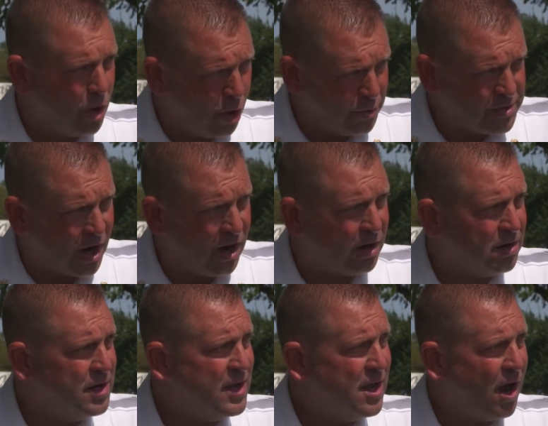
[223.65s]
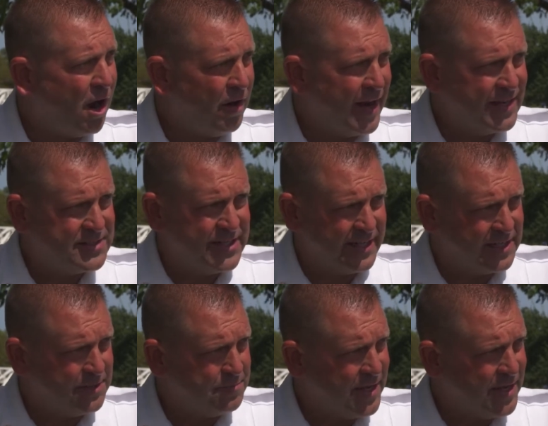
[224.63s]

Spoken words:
owned our antique.